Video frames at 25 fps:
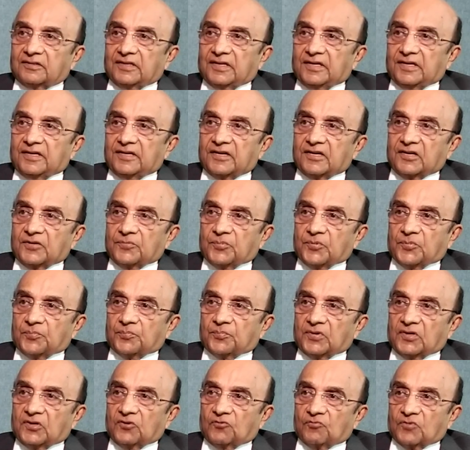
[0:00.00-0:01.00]
Elderly
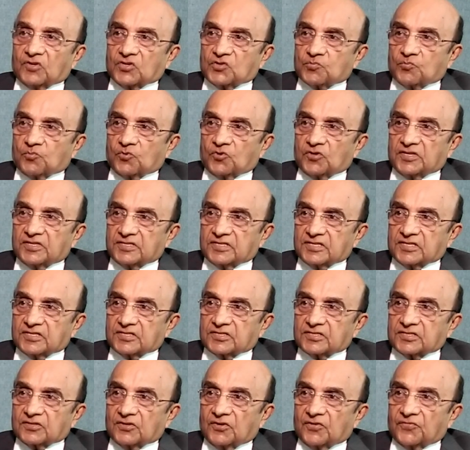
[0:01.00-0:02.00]
people have much more
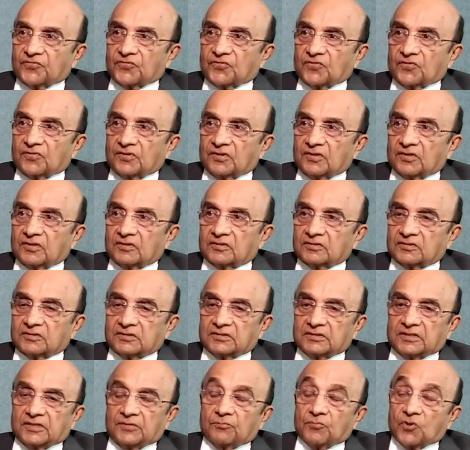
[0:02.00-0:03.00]
disease of
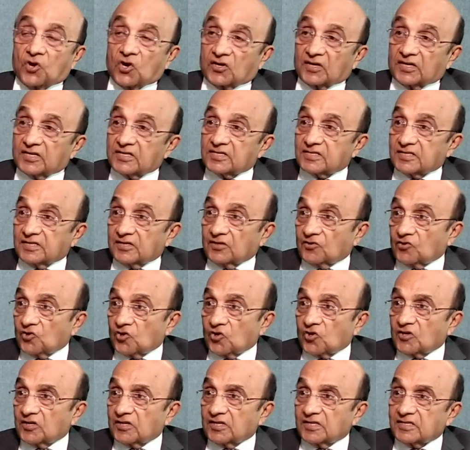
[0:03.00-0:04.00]
and blockages in
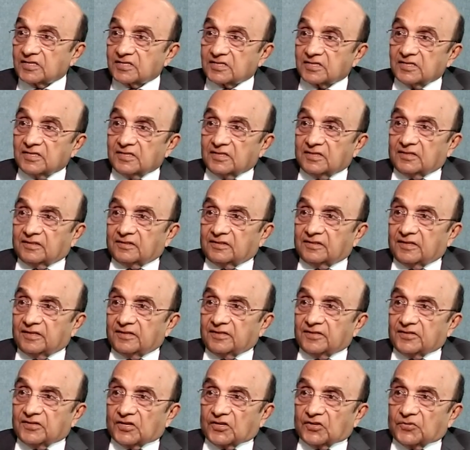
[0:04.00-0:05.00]
coronaries than
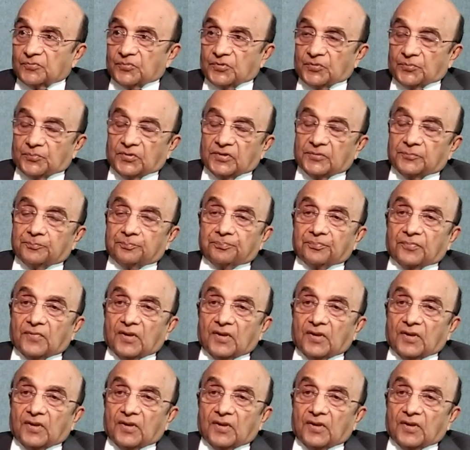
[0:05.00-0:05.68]
the younger people.